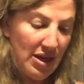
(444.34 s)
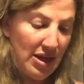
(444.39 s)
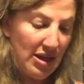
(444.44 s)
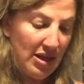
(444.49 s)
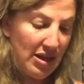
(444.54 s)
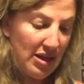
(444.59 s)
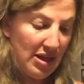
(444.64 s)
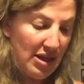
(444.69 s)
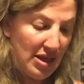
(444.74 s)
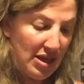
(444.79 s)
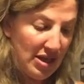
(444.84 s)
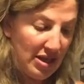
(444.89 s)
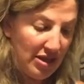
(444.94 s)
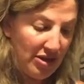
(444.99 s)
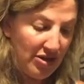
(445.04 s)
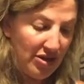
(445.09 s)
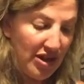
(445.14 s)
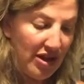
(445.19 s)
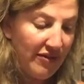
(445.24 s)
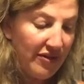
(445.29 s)
And then
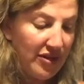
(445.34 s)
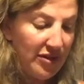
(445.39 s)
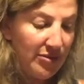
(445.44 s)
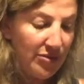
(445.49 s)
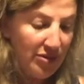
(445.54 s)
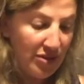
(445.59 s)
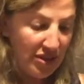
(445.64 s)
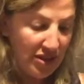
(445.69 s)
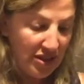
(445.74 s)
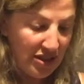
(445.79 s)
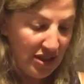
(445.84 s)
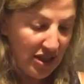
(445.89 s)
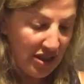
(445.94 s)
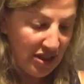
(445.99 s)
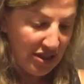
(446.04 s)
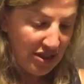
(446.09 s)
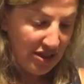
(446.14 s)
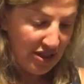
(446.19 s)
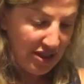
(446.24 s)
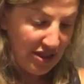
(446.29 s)
you're never supposed to
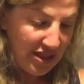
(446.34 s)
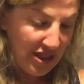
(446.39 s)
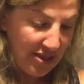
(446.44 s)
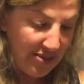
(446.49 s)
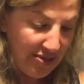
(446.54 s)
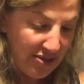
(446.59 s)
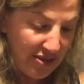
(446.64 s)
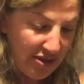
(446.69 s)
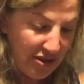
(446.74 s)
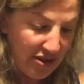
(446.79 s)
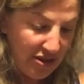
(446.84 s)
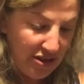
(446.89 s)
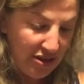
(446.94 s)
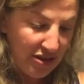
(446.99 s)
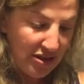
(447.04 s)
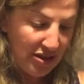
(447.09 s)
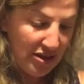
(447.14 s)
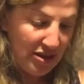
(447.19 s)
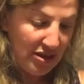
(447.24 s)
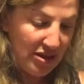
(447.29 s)
touch the tip, so you
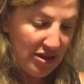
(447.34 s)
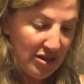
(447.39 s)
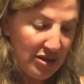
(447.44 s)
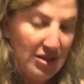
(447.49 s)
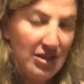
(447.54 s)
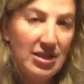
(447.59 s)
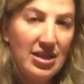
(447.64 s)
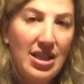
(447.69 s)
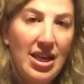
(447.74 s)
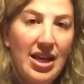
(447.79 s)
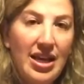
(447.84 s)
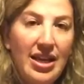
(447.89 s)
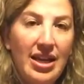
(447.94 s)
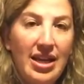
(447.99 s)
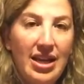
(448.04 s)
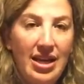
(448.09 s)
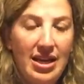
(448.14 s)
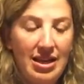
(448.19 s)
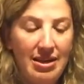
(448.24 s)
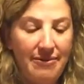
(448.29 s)
just slide
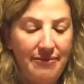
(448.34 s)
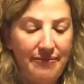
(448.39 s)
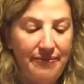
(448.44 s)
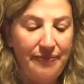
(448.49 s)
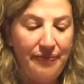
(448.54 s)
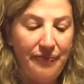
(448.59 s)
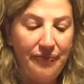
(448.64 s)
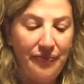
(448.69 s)
it in.